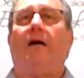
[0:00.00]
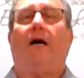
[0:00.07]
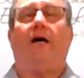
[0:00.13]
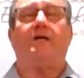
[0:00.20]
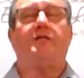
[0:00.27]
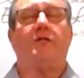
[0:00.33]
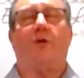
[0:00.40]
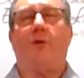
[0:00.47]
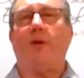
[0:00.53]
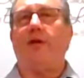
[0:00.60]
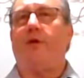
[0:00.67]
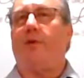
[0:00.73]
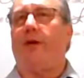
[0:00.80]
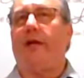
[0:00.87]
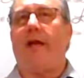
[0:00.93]
uh,
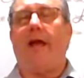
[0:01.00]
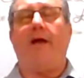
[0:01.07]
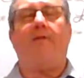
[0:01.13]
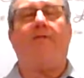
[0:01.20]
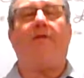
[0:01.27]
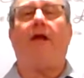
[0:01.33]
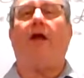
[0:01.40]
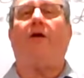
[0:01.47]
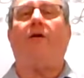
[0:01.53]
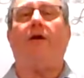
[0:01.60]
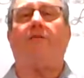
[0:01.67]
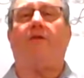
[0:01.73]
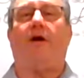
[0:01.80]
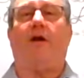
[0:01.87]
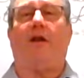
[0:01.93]
surrendering every area
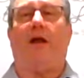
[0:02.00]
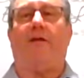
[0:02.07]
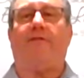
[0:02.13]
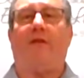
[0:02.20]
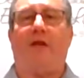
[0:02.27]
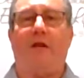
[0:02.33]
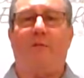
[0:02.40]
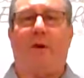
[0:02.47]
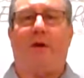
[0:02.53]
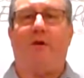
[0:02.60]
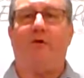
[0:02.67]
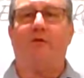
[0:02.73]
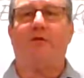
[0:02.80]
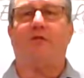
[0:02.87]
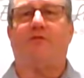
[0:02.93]
of our life that He might
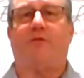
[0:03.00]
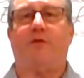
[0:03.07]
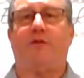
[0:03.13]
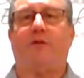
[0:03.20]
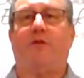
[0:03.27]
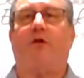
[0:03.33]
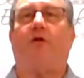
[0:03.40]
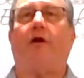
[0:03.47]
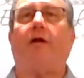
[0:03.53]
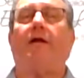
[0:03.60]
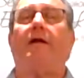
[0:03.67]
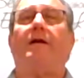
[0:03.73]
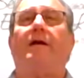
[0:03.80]
use us for His glory.